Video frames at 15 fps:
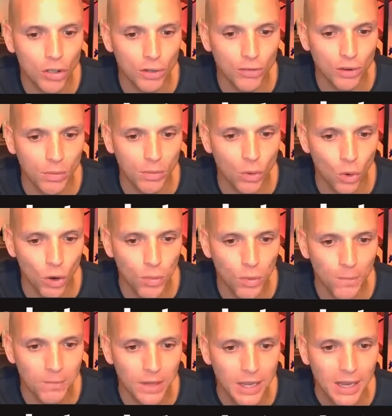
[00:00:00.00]
from
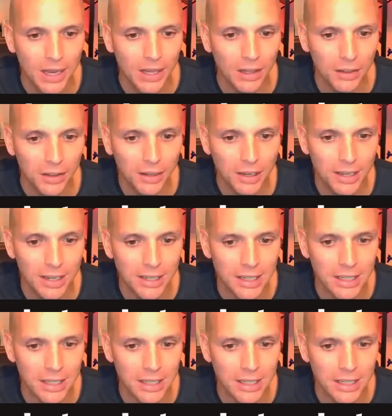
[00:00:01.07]
normal, look at this.